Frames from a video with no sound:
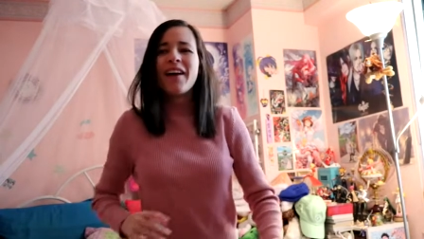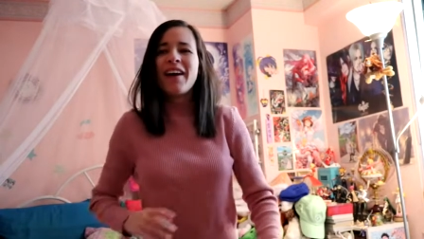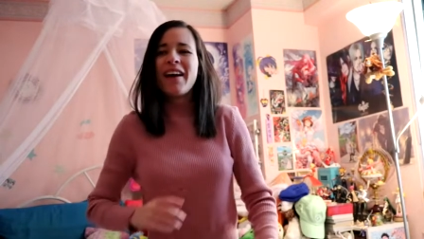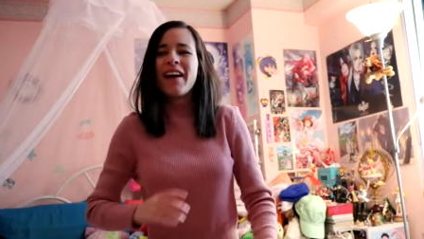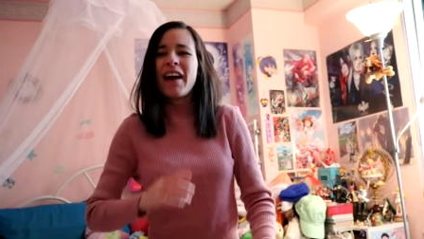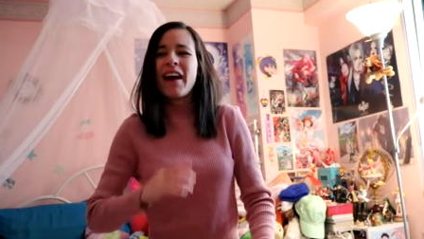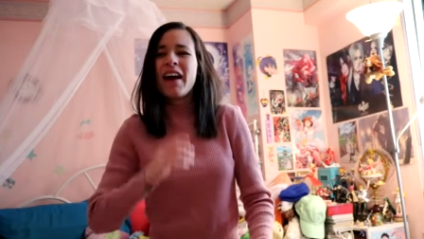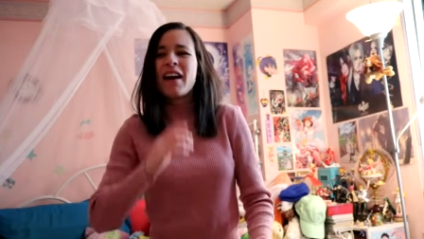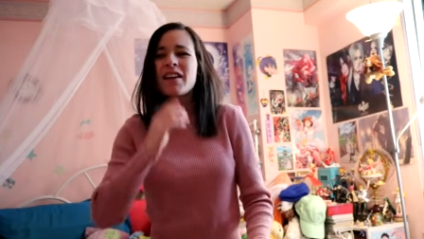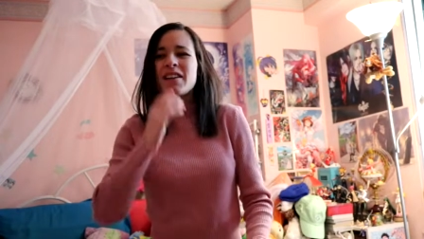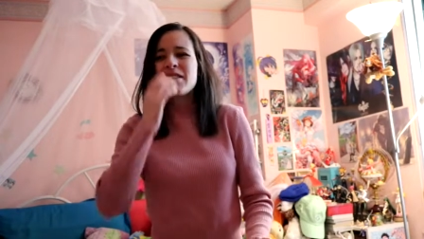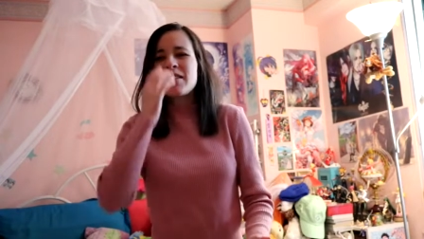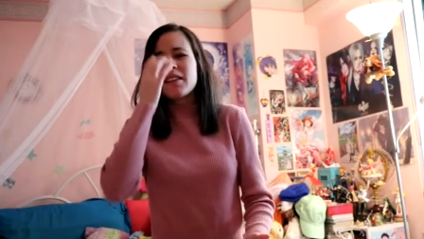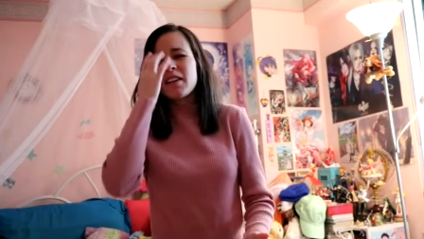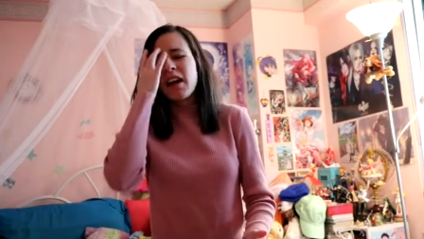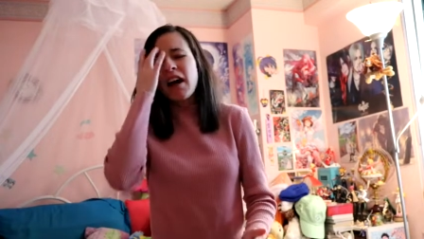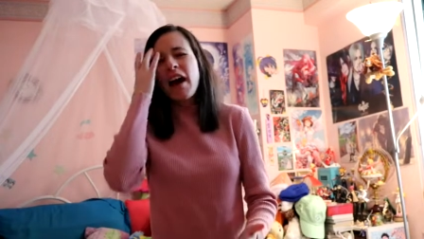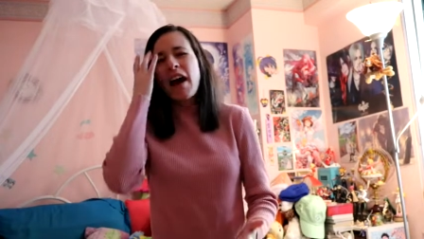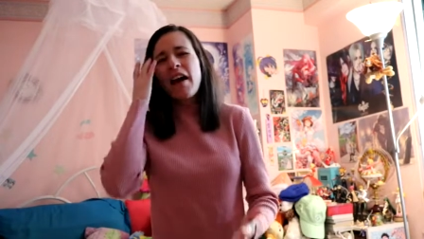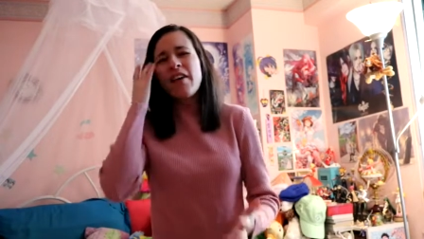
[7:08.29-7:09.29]
And
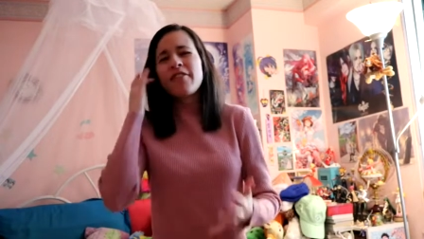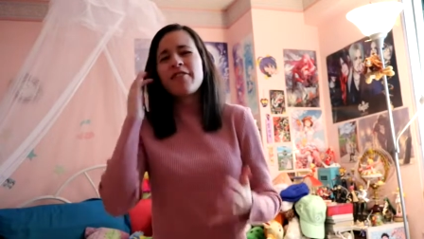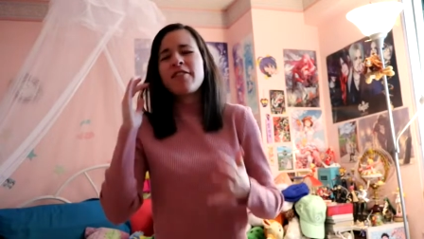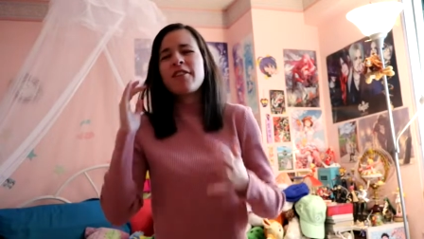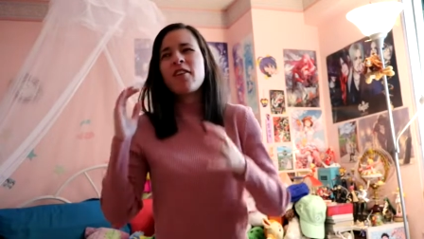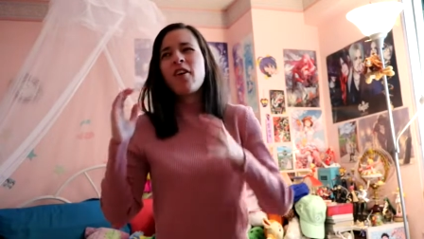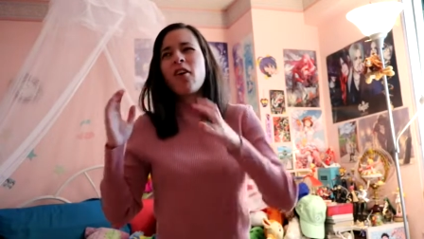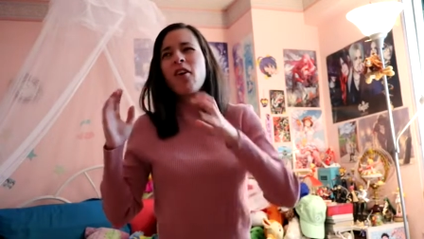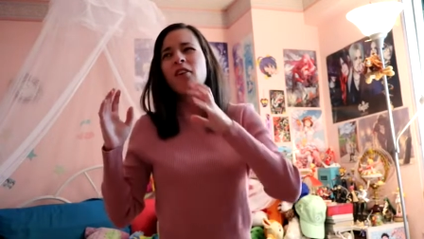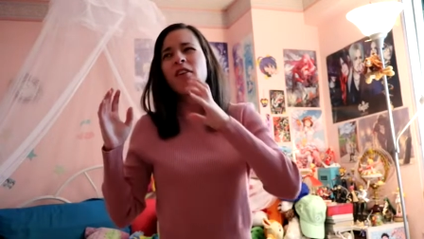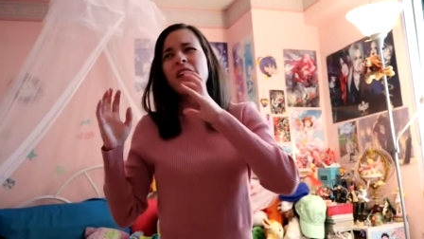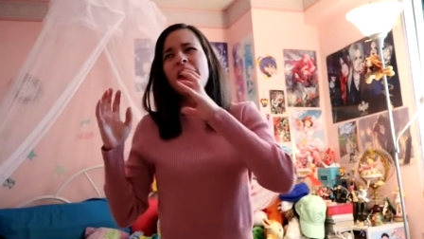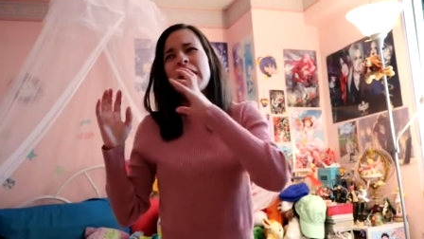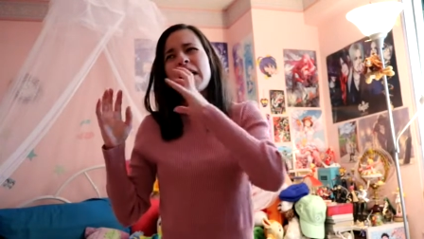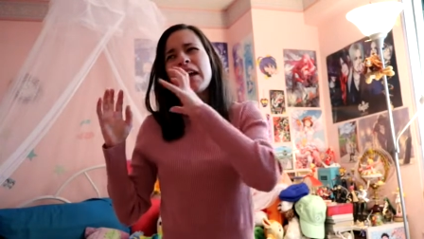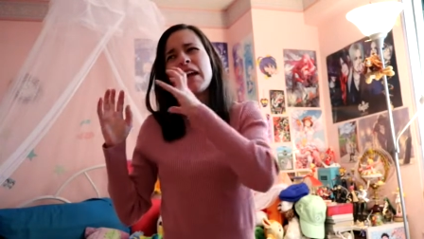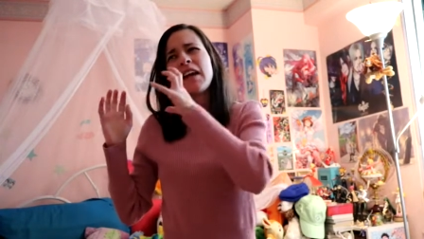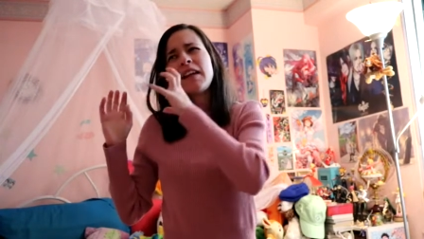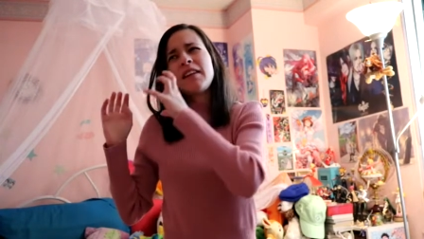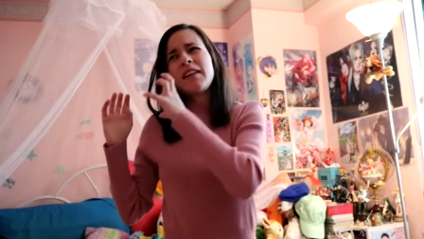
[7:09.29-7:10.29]
I feel
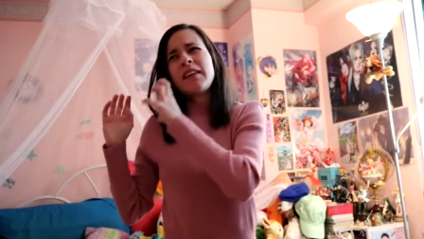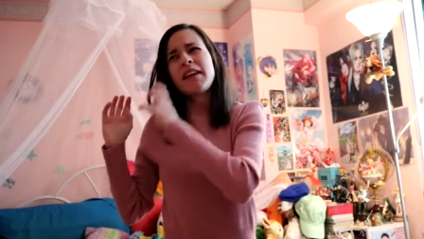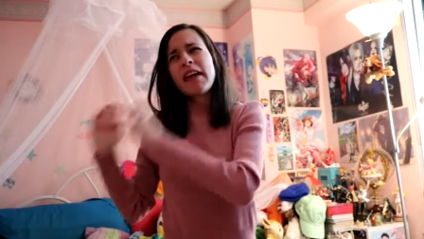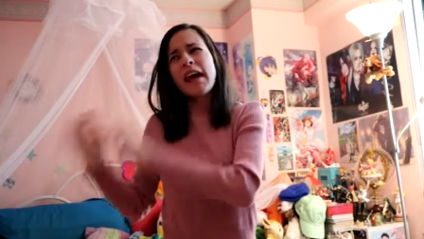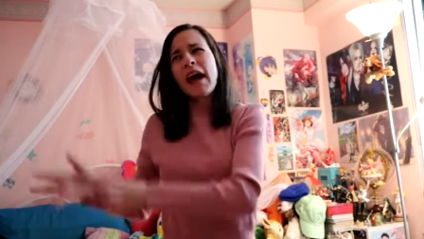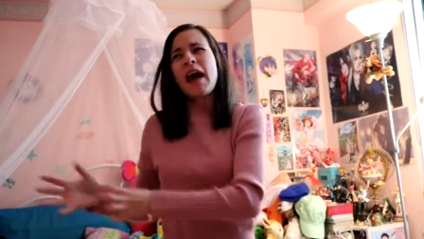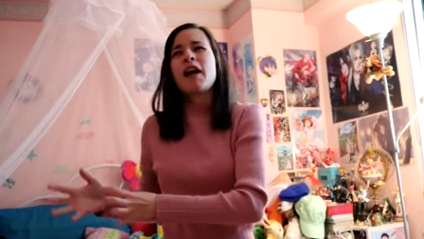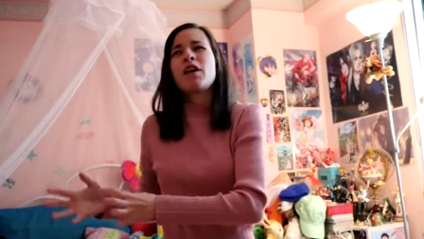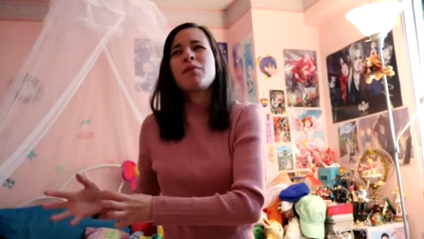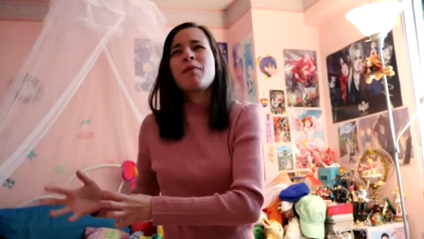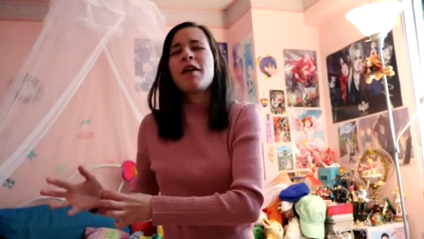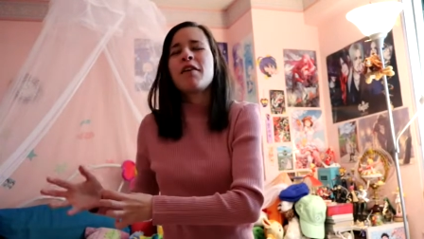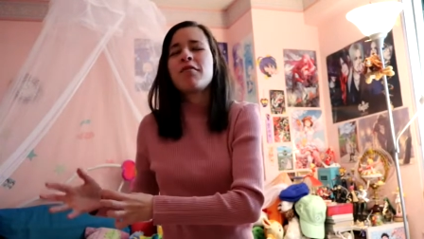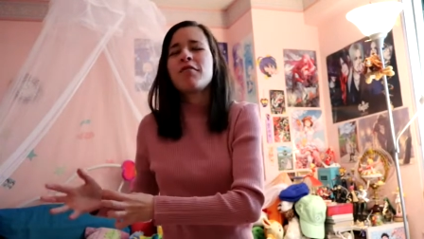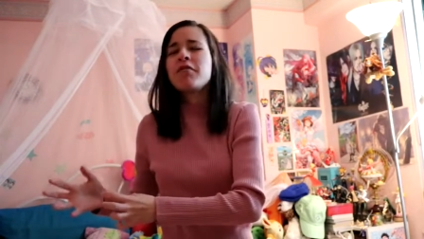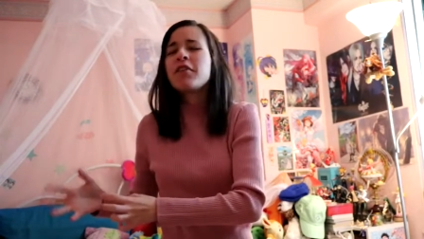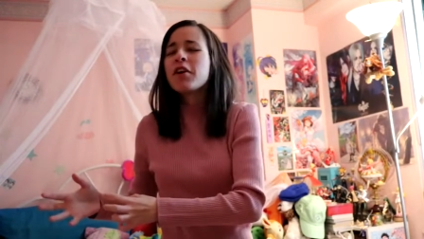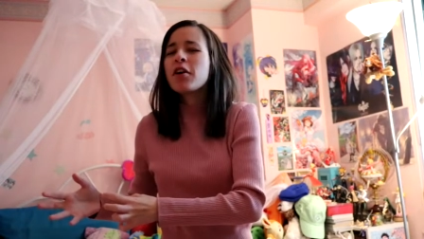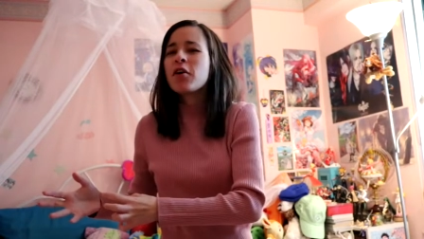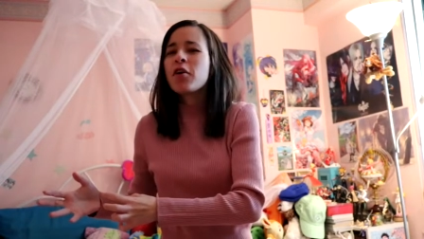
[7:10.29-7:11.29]
like in the anime
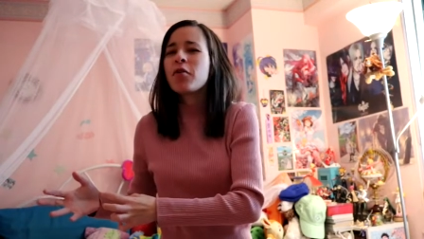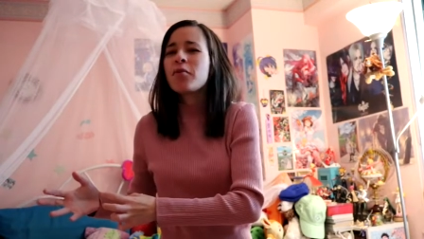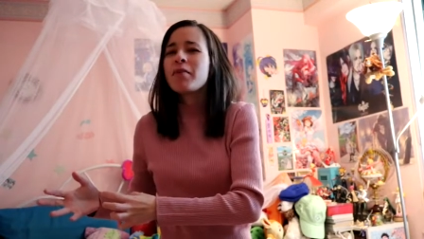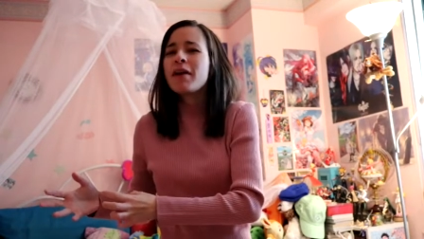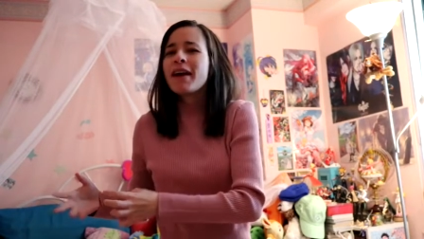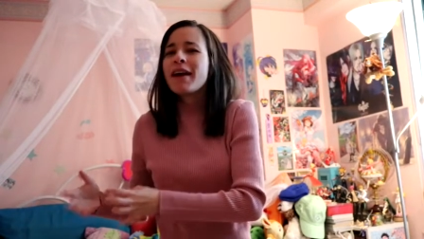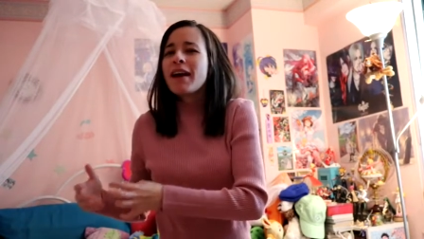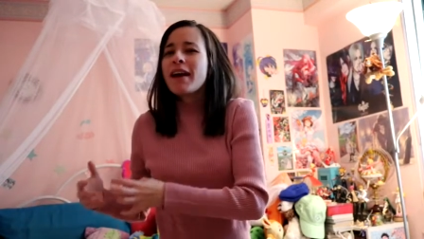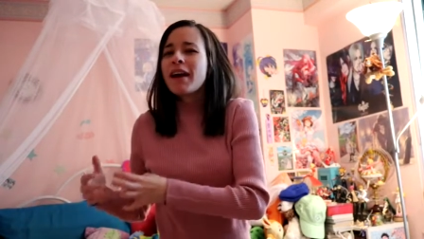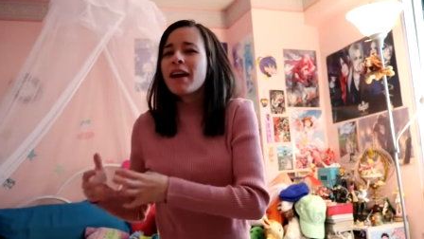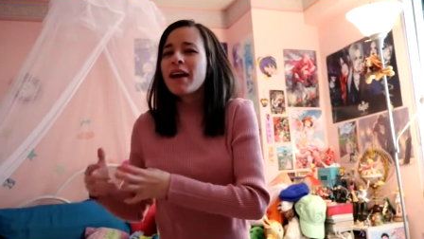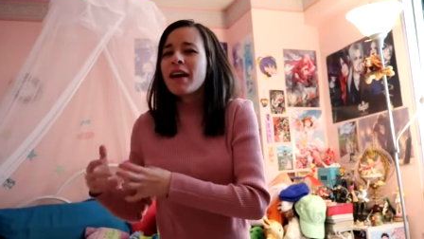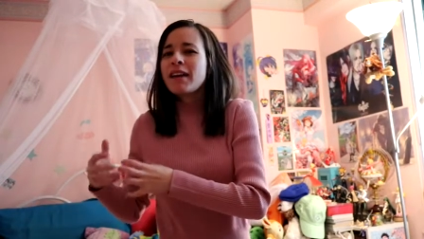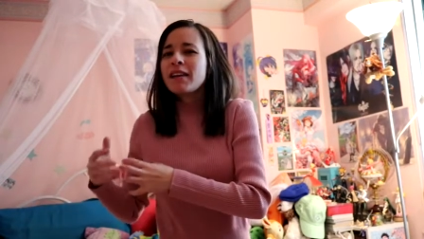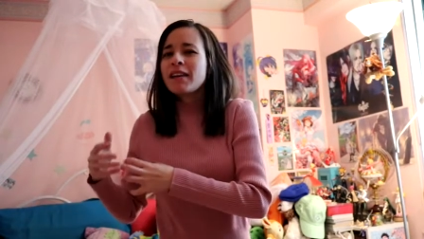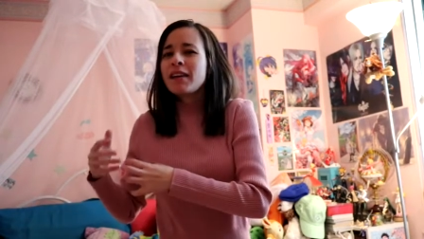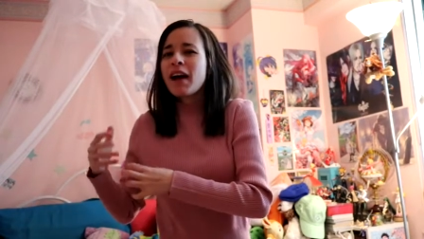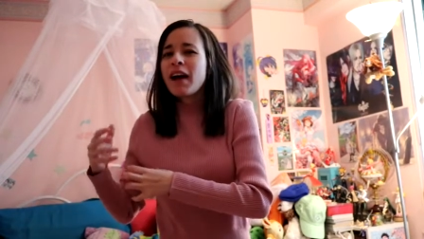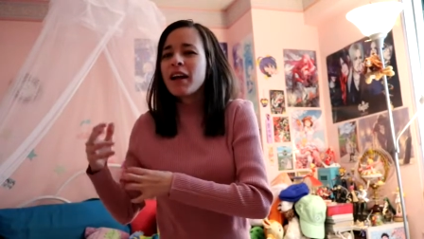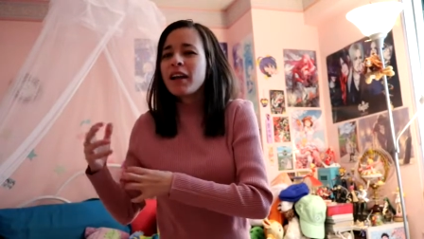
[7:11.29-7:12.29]
film,
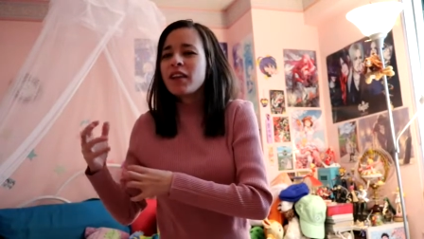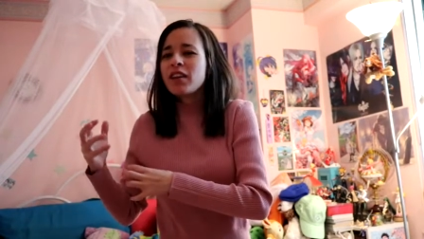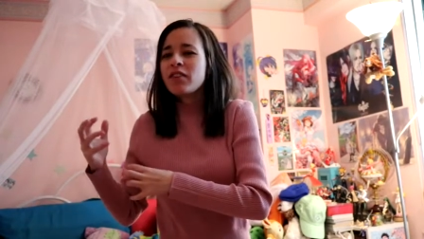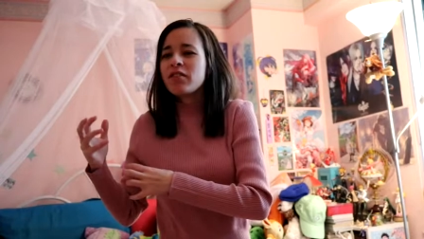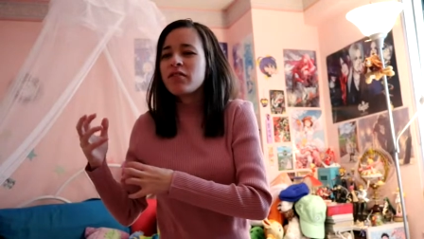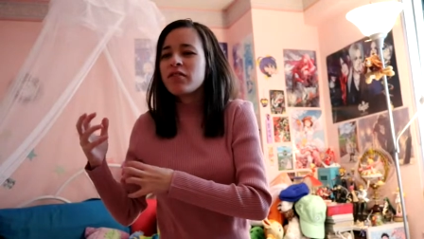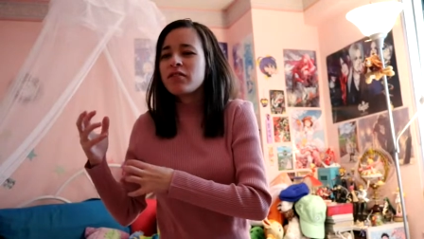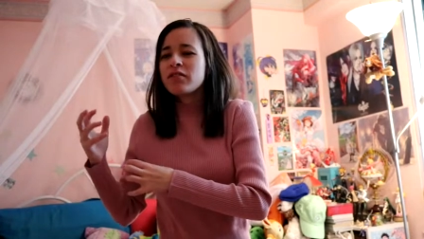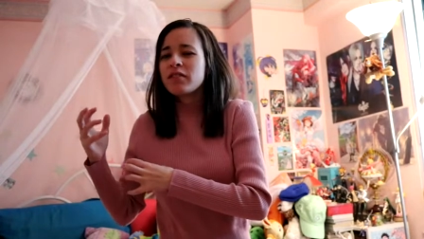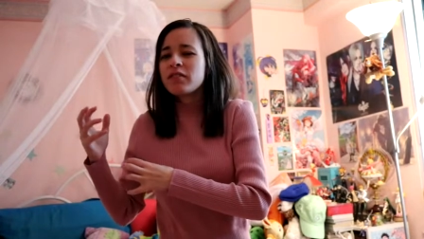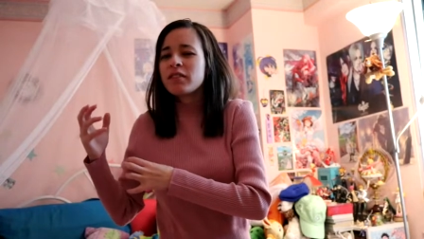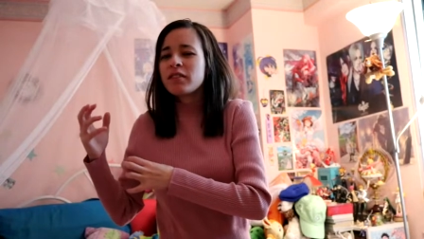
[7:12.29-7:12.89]
it kind of